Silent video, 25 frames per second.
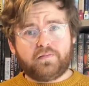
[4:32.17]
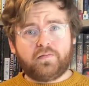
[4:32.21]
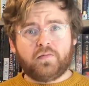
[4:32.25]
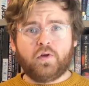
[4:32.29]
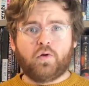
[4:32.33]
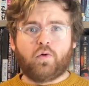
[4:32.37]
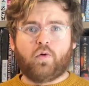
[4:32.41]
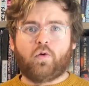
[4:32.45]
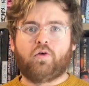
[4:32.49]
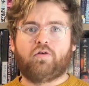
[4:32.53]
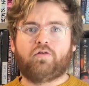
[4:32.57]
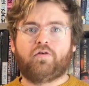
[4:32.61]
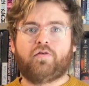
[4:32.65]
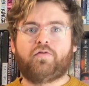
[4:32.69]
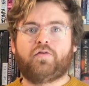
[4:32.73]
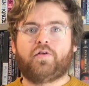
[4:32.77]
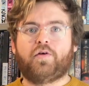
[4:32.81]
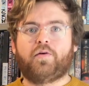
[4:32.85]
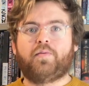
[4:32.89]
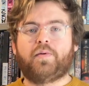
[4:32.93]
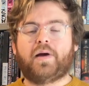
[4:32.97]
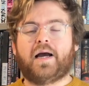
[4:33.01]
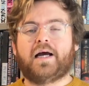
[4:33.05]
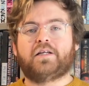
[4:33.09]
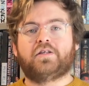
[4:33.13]
or of the
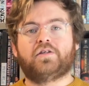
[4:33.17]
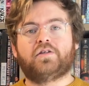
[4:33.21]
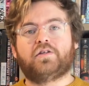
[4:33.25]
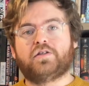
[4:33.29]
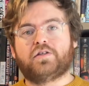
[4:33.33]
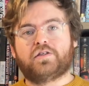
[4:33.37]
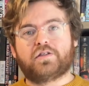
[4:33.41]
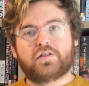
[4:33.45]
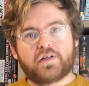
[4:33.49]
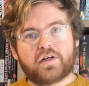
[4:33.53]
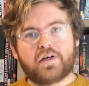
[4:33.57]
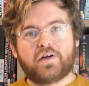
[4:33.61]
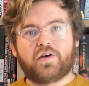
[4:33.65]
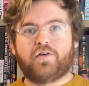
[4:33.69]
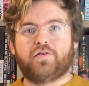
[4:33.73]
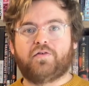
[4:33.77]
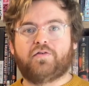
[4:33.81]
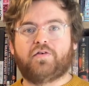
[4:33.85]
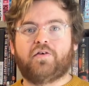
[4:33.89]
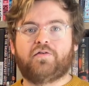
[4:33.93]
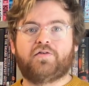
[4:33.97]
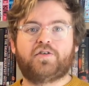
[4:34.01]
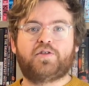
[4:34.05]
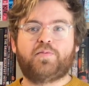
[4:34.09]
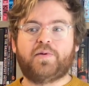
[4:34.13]
patterns
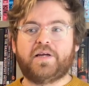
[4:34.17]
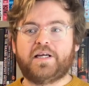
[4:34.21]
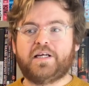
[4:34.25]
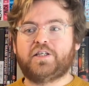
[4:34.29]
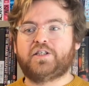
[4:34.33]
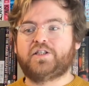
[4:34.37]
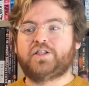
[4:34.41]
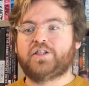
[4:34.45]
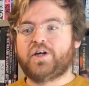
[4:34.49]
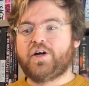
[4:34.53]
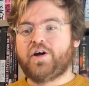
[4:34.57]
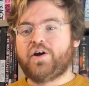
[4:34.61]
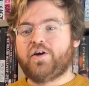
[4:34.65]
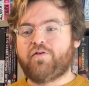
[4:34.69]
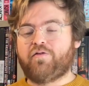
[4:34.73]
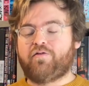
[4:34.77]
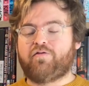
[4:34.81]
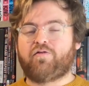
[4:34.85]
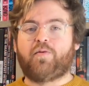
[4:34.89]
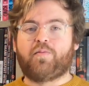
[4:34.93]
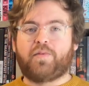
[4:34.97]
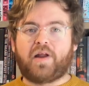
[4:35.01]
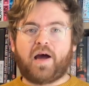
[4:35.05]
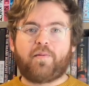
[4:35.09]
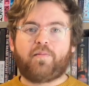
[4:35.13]
of speech
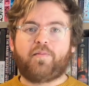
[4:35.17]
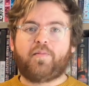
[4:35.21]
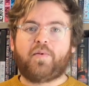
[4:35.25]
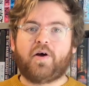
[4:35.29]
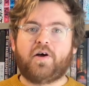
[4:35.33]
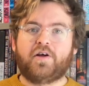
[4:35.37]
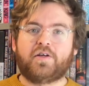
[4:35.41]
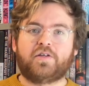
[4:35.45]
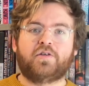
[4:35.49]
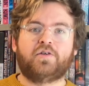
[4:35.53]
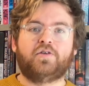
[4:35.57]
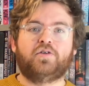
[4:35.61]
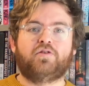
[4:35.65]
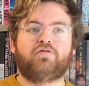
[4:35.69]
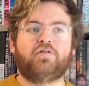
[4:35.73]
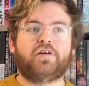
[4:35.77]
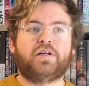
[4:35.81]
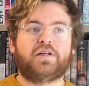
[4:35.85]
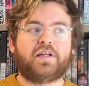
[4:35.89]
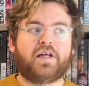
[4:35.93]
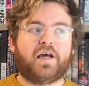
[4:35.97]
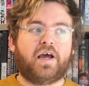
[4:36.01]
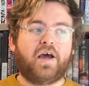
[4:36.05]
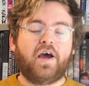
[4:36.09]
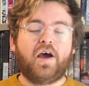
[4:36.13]
from that person who's
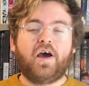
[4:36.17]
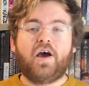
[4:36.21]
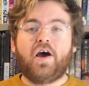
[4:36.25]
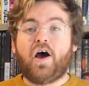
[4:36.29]
reading it.